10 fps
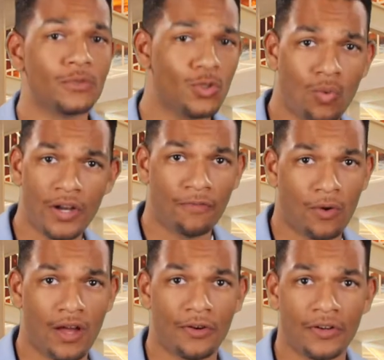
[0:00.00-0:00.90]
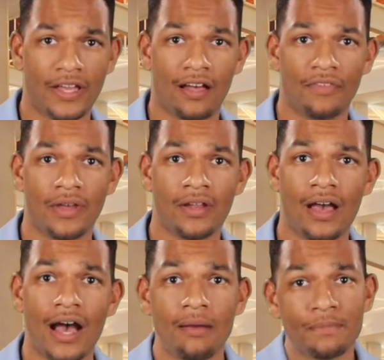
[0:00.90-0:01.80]
2400 Kelvin
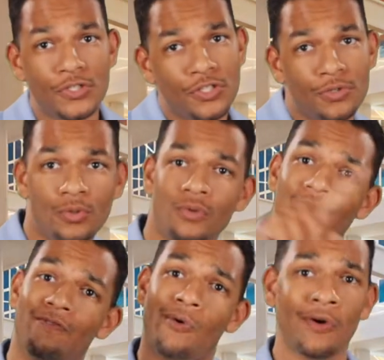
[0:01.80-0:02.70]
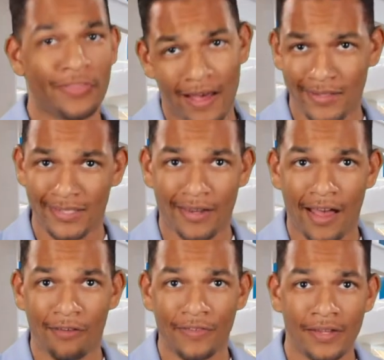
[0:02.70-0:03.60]
up to 4000
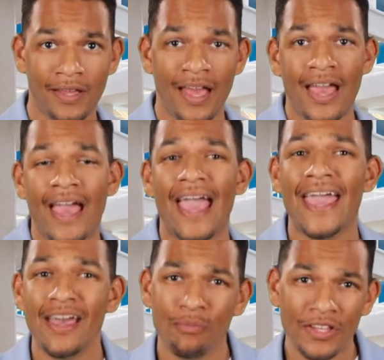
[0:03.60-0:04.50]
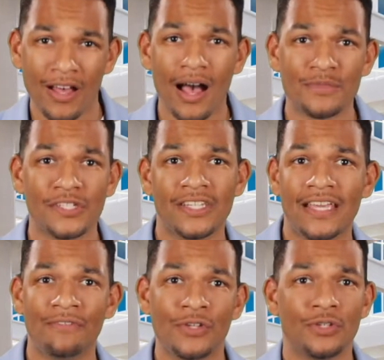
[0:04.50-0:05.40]
Kelvin, and with the option to
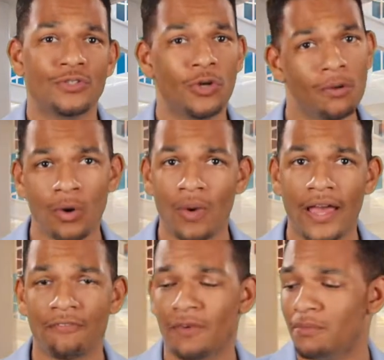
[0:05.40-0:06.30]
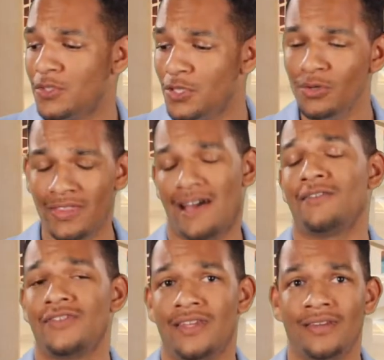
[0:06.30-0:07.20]
even do tunable white from
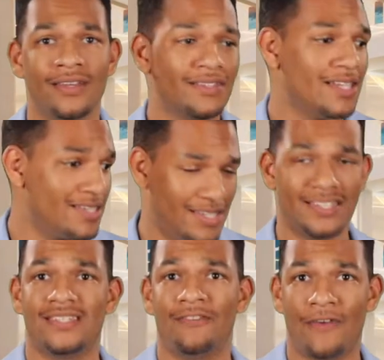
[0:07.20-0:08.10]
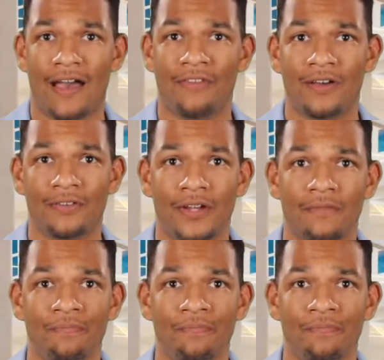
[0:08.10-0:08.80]
2000 to 6500.